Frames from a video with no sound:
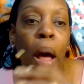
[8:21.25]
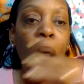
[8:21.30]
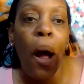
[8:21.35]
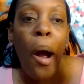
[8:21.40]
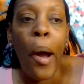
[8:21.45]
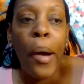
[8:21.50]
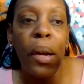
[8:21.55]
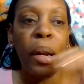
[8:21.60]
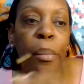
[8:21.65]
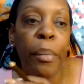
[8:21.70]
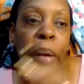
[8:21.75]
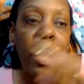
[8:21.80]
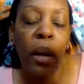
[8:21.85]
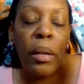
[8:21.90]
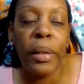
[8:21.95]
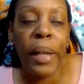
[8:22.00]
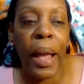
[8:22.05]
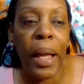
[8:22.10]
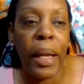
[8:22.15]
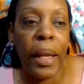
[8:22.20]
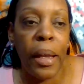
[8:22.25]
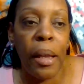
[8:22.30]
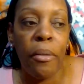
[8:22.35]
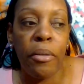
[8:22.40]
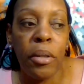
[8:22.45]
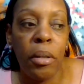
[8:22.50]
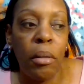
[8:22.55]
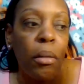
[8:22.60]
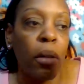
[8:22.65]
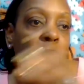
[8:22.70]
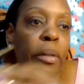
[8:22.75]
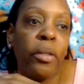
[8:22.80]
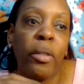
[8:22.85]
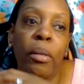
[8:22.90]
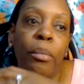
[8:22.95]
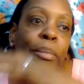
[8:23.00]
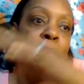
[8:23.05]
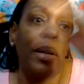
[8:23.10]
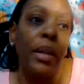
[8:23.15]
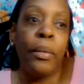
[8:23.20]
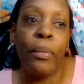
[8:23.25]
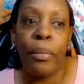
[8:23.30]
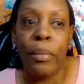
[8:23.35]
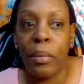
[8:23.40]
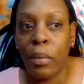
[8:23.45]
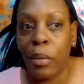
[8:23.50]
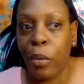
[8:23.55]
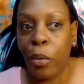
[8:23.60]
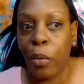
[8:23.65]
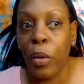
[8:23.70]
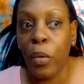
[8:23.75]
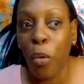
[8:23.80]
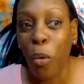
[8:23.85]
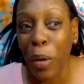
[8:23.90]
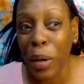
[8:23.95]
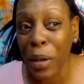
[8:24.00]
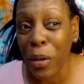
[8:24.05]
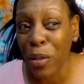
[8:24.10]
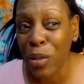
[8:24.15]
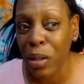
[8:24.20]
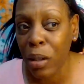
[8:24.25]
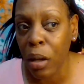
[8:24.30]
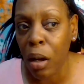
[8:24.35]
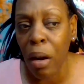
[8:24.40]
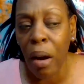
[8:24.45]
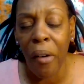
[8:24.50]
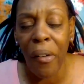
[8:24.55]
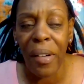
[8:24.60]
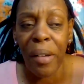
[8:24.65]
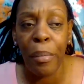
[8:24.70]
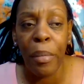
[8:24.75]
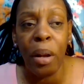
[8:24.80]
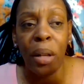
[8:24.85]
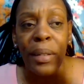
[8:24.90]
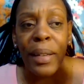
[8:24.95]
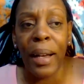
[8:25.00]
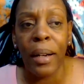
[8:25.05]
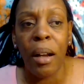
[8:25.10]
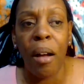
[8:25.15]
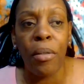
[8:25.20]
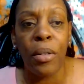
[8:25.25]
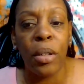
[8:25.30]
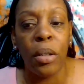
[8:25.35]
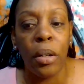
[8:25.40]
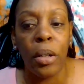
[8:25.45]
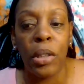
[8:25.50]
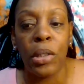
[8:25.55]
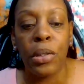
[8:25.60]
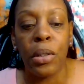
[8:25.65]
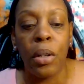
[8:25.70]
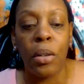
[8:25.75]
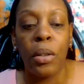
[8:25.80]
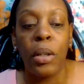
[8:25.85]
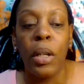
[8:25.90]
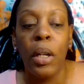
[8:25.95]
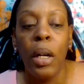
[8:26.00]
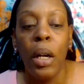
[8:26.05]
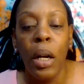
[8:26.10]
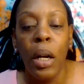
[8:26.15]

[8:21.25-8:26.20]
I already mailed that gift to her from three four years ago I already mailed that off to her so